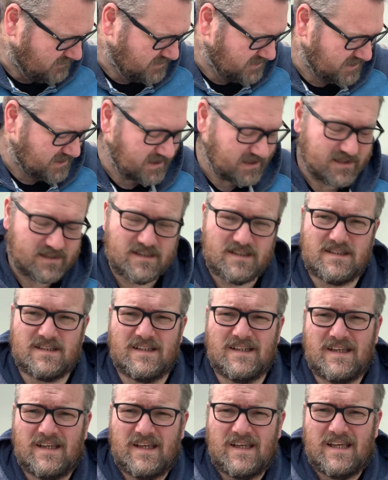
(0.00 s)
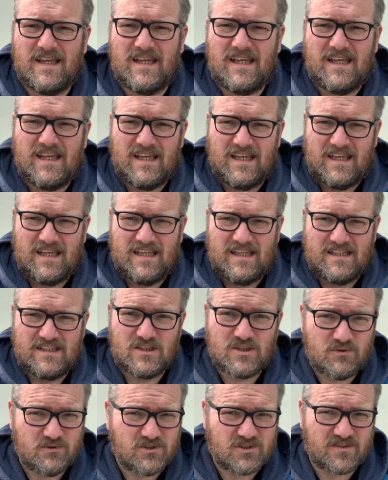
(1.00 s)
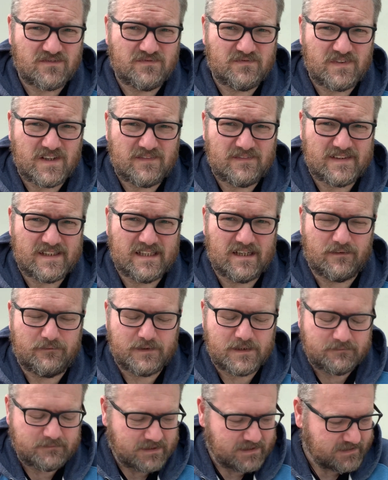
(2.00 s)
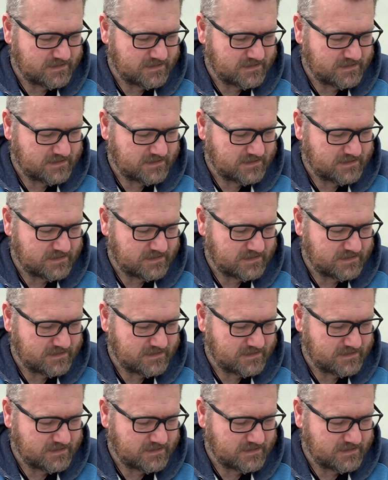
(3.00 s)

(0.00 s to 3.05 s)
shirts, 250 of them.